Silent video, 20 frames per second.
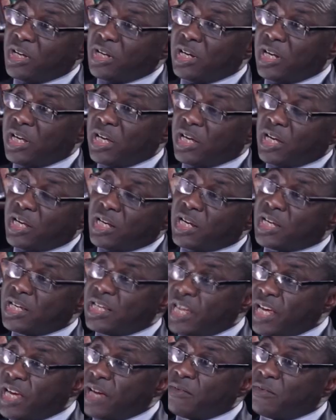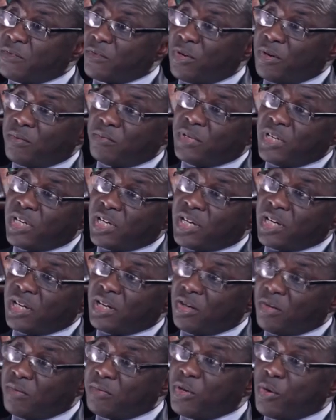the deaths of the
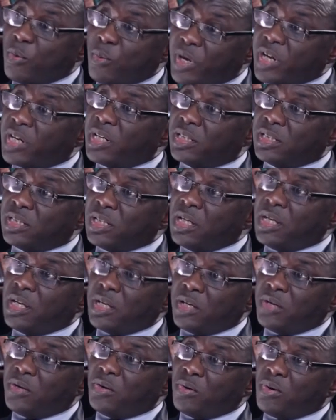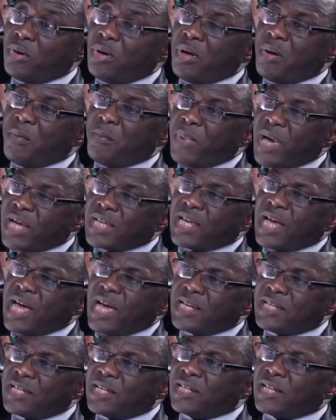whale, But
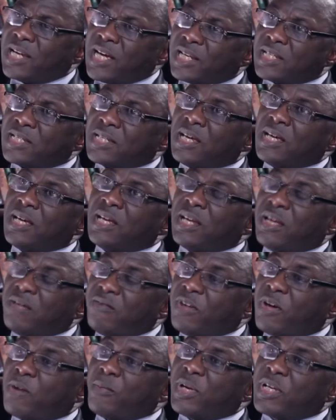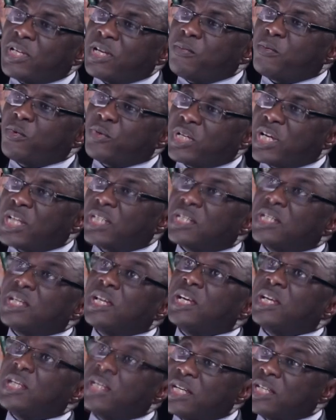I think that the Environmental Protection
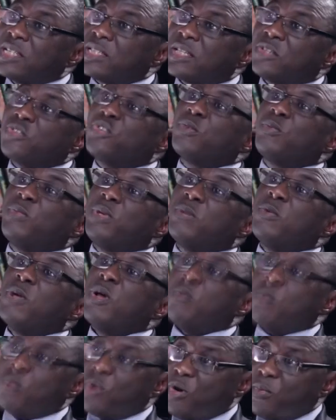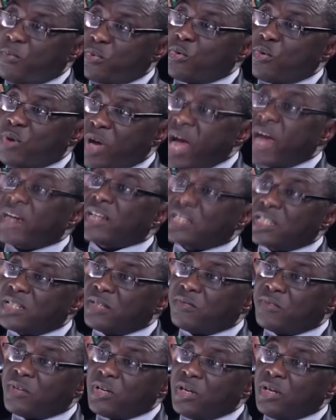Agency should be more
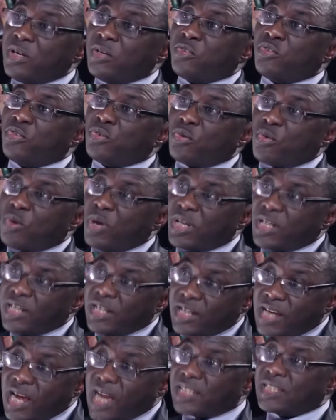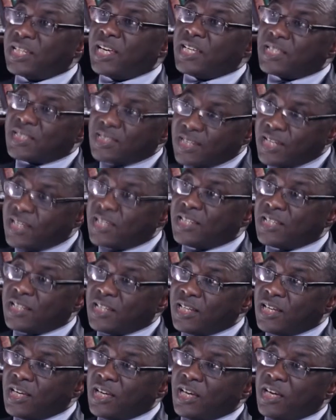proactive to conduct a study
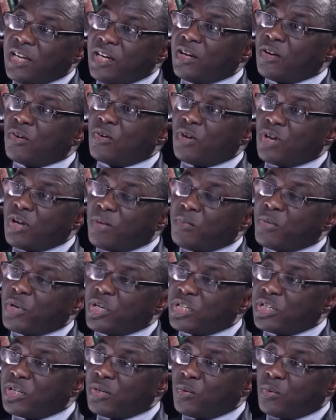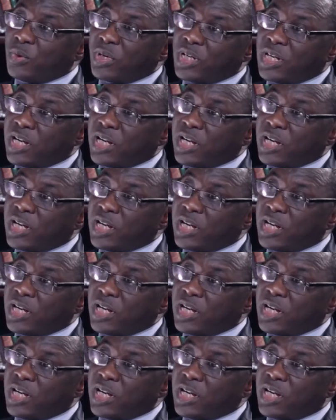in collaboration with